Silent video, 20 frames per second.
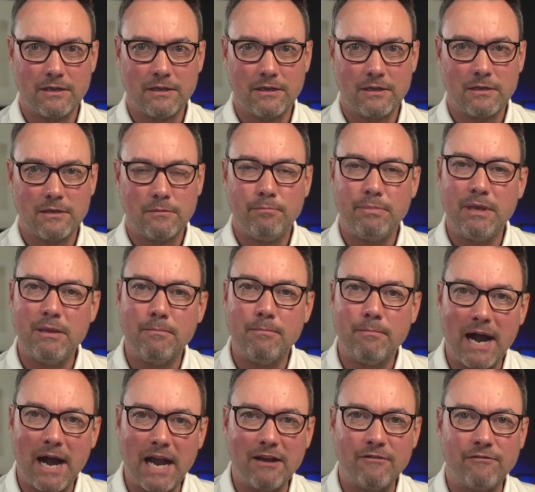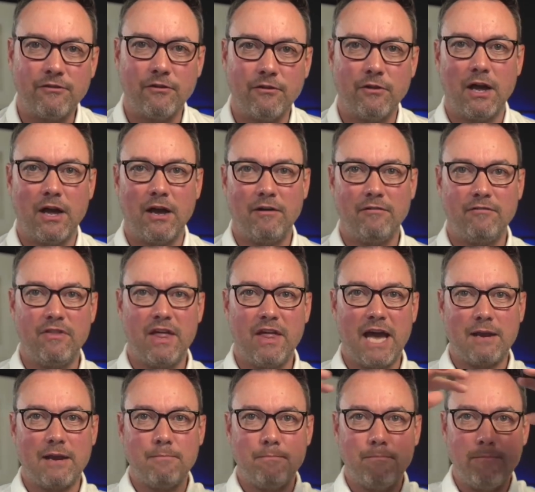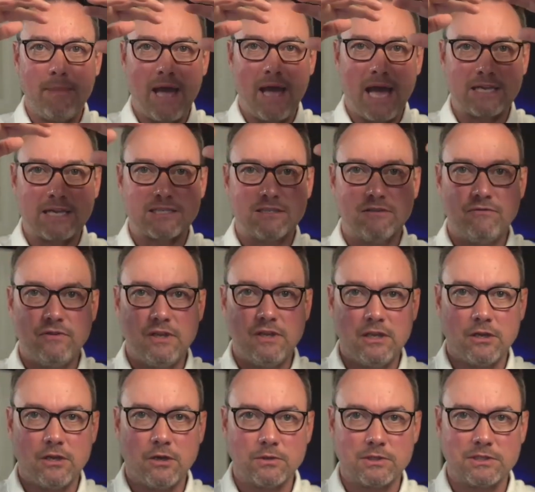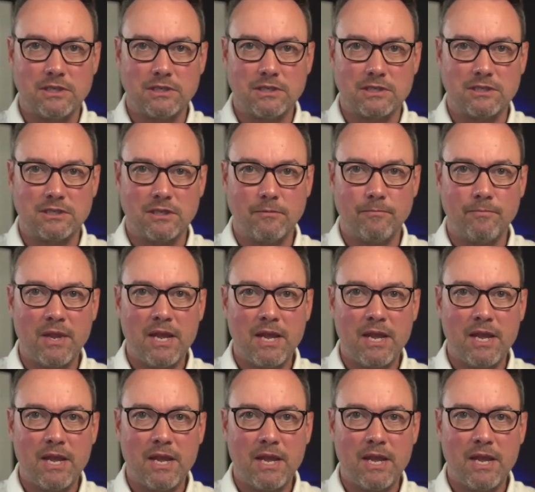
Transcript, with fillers: Be mindful of that massive ecosystem